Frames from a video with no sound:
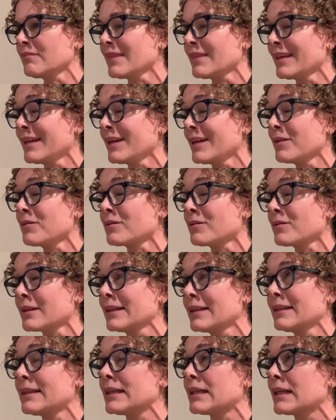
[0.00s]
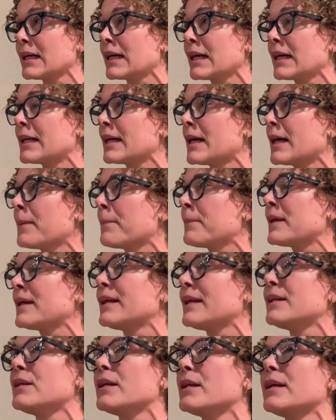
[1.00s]
get really caught up
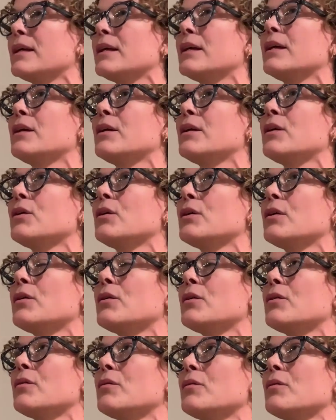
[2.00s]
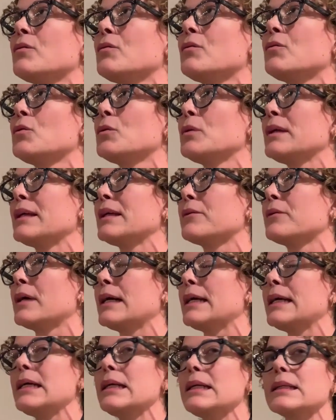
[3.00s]
in doing it
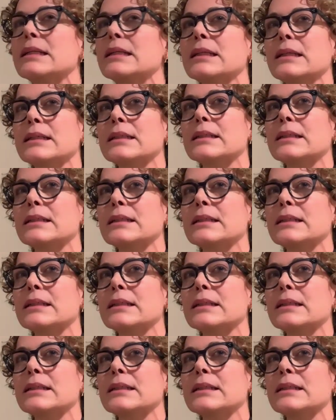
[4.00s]
right,